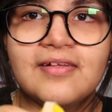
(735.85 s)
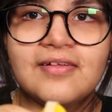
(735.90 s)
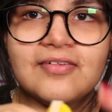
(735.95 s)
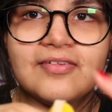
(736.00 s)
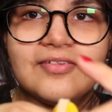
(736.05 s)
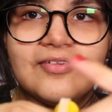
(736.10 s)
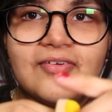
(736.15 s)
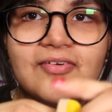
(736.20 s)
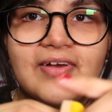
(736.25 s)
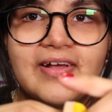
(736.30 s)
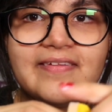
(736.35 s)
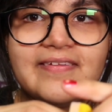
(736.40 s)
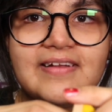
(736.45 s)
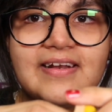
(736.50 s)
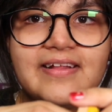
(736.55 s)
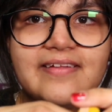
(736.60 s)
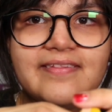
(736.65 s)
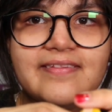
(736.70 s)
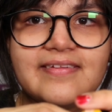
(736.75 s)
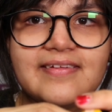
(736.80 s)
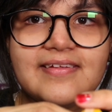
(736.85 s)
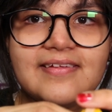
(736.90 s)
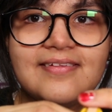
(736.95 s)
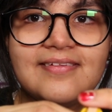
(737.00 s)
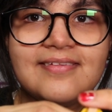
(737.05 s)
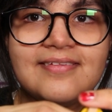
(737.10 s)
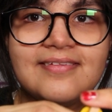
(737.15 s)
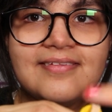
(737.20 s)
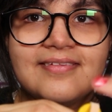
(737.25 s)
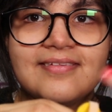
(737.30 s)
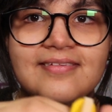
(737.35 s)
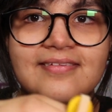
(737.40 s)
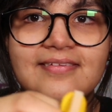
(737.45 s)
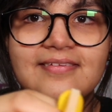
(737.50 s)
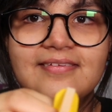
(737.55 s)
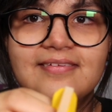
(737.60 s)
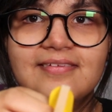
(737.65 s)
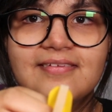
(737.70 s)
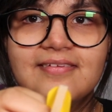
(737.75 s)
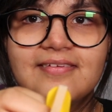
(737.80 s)
So kind of like this.
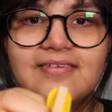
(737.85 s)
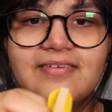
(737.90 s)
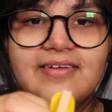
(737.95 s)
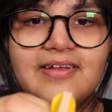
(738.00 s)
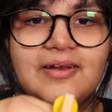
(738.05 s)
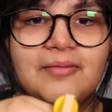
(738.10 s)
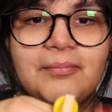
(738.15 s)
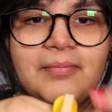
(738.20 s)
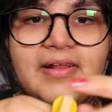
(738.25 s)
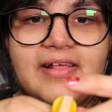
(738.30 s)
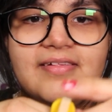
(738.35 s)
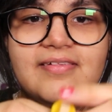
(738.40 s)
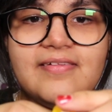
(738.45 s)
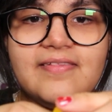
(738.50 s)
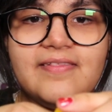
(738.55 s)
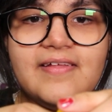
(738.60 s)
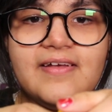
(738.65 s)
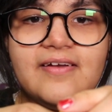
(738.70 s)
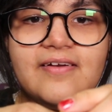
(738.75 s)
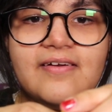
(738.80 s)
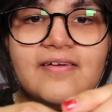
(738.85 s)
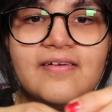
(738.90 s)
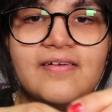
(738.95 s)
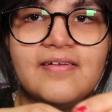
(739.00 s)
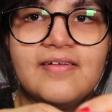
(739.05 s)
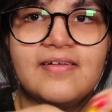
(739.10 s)
You're gonna place it there.